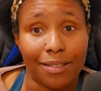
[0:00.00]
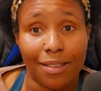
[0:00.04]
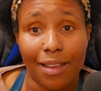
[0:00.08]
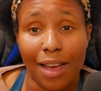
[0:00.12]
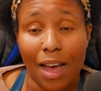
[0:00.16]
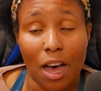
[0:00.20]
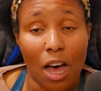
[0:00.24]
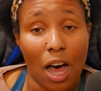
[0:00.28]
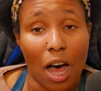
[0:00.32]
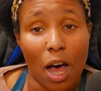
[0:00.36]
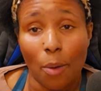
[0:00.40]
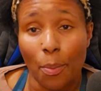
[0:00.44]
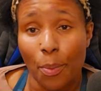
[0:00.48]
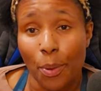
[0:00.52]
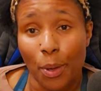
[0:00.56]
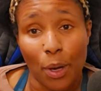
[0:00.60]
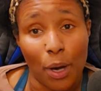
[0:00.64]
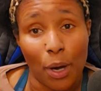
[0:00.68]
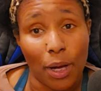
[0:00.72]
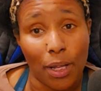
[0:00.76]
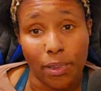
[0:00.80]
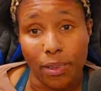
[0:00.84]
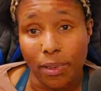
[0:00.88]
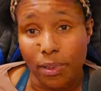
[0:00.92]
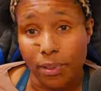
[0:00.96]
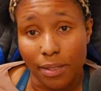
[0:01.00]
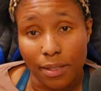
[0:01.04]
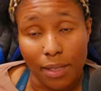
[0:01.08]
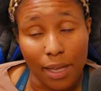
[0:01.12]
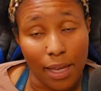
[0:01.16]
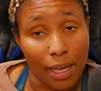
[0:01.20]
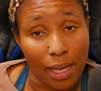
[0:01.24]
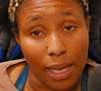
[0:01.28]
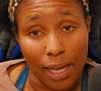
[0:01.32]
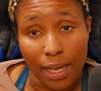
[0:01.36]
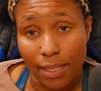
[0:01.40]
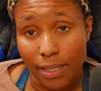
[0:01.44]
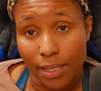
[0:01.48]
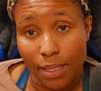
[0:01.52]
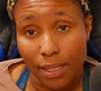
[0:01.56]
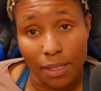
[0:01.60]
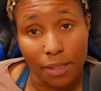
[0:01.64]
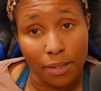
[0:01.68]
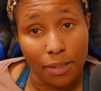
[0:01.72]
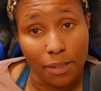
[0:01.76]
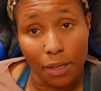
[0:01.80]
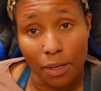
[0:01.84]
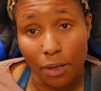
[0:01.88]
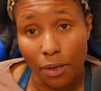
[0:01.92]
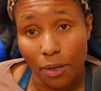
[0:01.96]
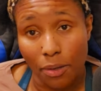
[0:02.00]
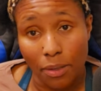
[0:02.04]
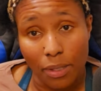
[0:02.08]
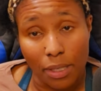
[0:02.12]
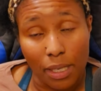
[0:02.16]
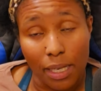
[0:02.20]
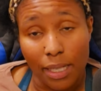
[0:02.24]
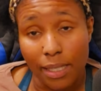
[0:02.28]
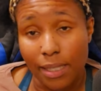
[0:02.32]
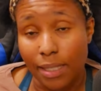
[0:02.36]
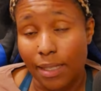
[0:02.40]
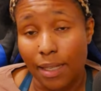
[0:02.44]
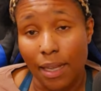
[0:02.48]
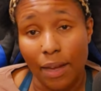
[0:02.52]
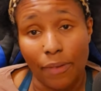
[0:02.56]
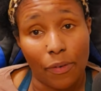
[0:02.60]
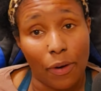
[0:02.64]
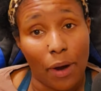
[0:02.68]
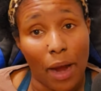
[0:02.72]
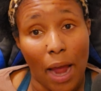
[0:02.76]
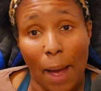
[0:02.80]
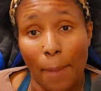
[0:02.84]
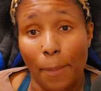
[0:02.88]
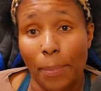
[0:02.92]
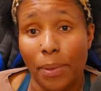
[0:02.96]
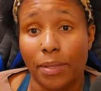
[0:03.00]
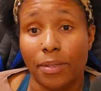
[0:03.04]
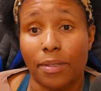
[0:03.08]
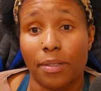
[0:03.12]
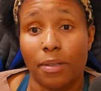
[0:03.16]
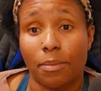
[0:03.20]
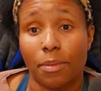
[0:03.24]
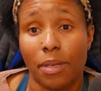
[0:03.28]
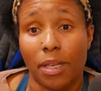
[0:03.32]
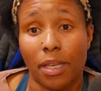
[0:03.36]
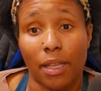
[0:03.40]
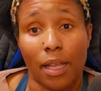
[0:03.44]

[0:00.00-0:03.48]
I, I'll be honest. Like as an adult, it's never happened to me.